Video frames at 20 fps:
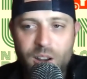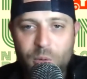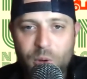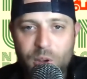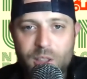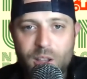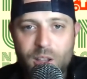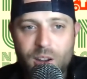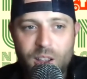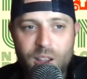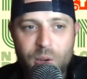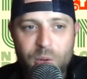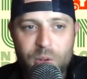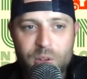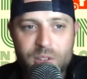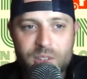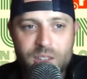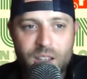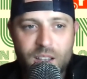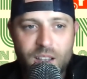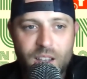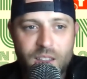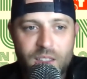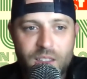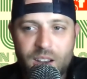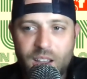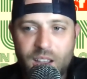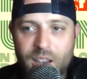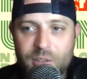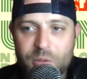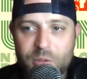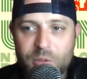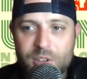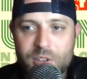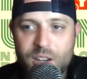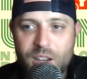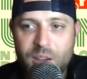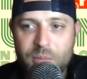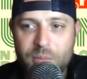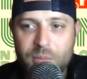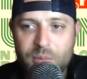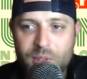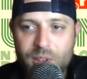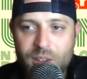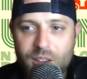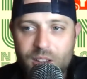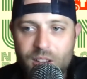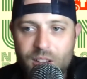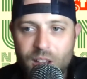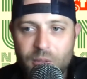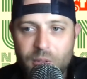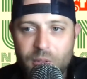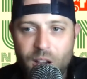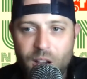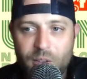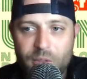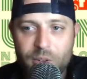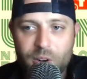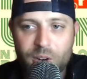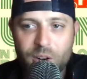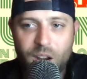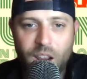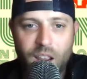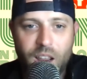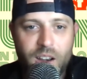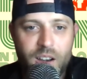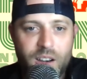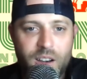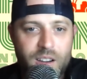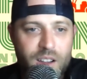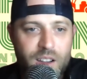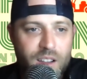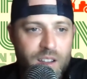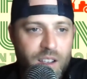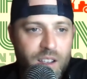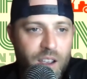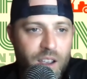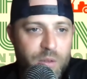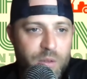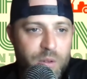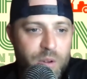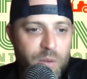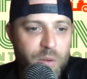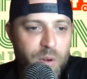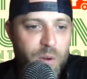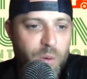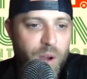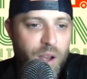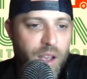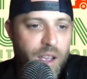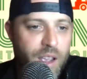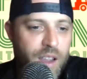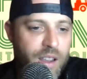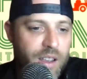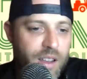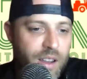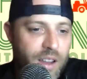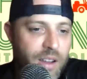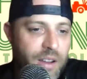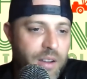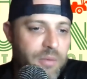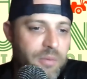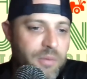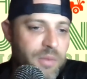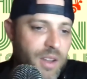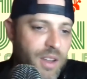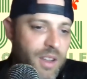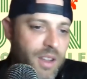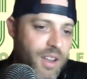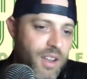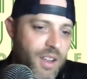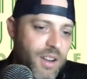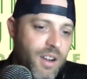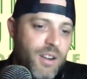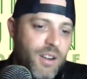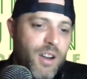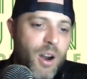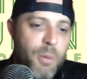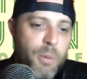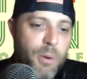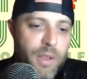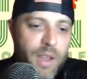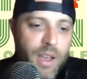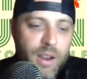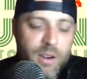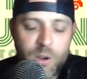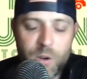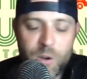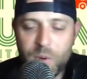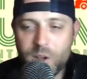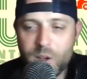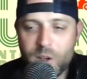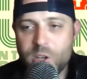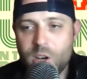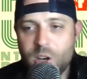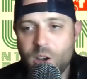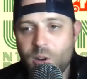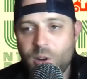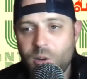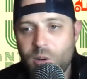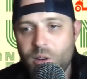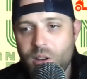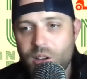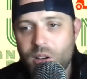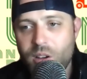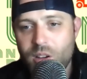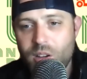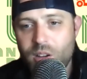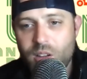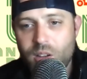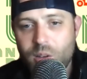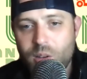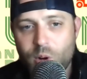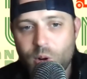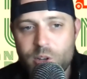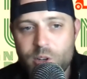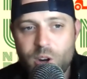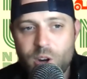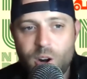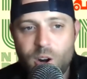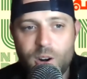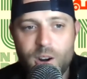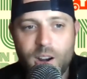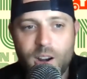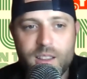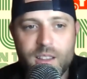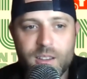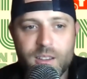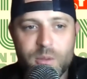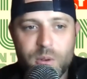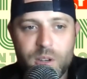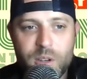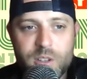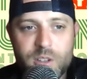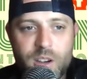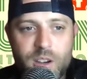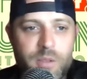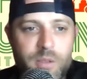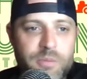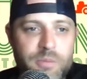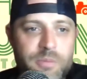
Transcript: We thought he was the next regime of golfer and has really went away. Not to harp on that too much, Joe. Where's your heart at this week, Joe?